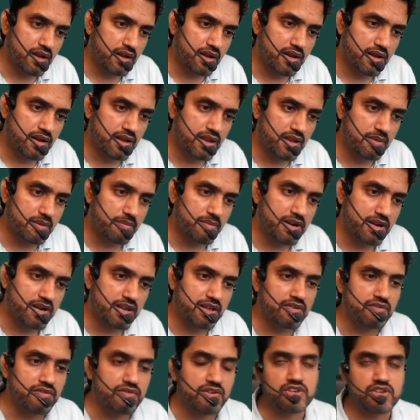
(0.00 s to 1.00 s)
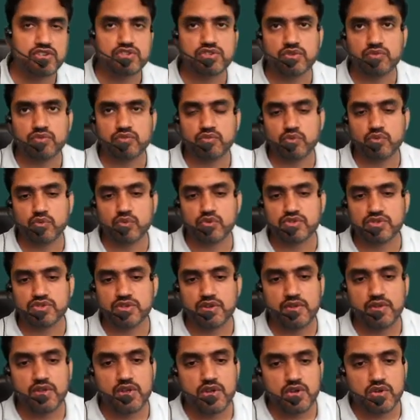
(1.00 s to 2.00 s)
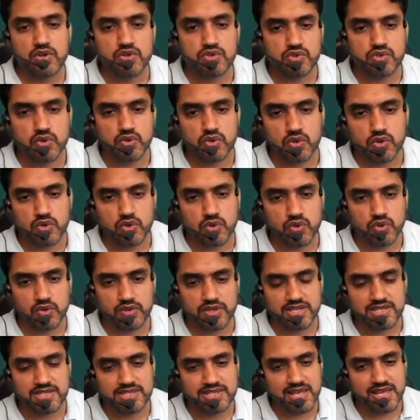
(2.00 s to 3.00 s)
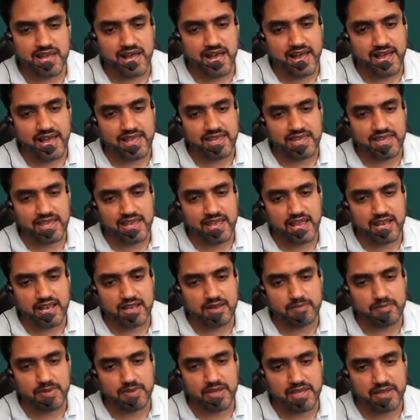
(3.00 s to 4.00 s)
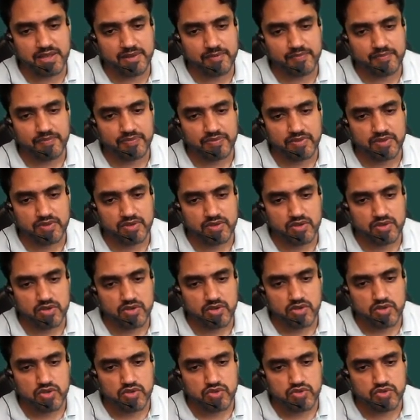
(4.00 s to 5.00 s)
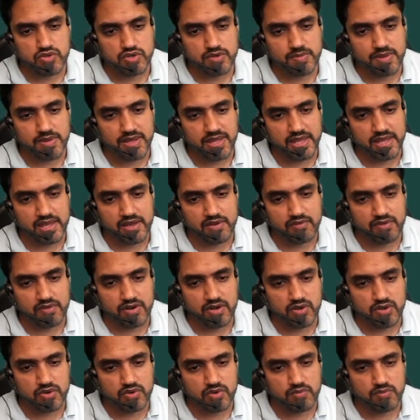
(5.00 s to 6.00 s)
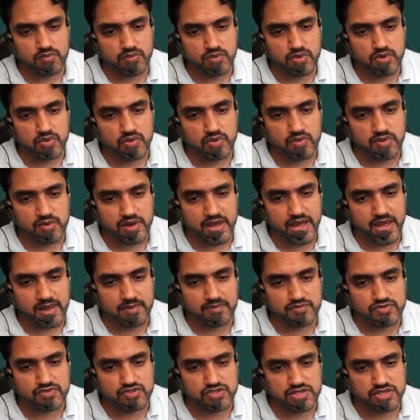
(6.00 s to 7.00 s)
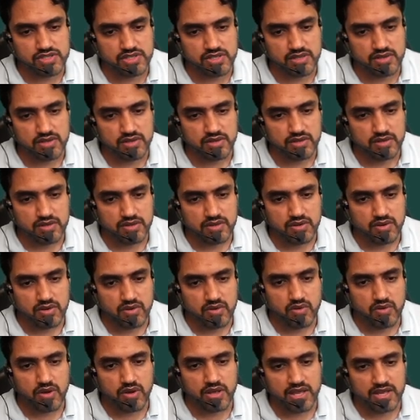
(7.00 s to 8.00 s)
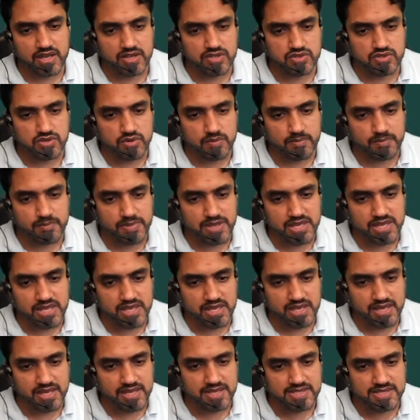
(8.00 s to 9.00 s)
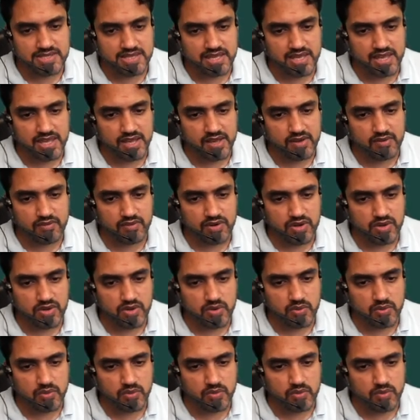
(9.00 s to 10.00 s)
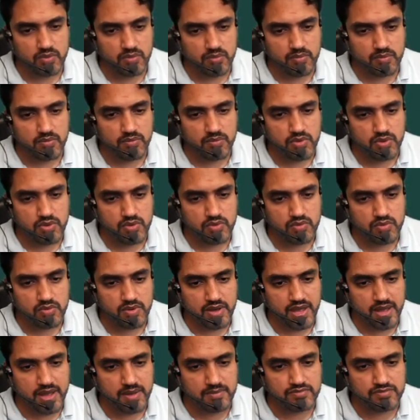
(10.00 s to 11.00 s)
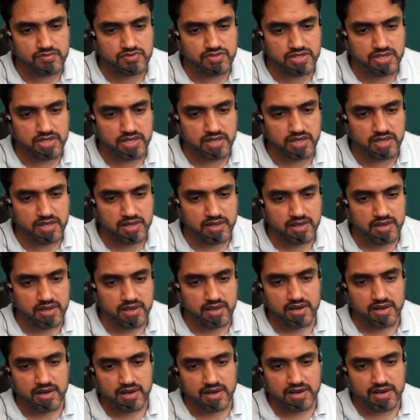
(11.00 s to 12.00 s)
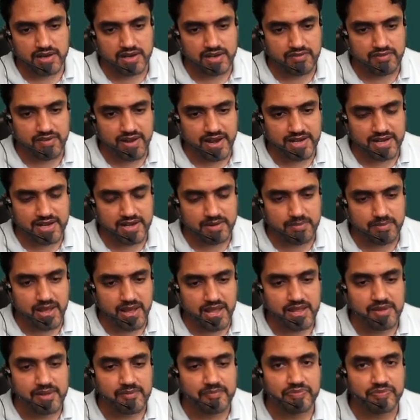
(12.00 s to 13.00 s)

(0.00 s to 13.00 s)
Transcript: limiting friction force. So this ILB should be equal to mu mg. Okay, so B is equal to mu mg divided by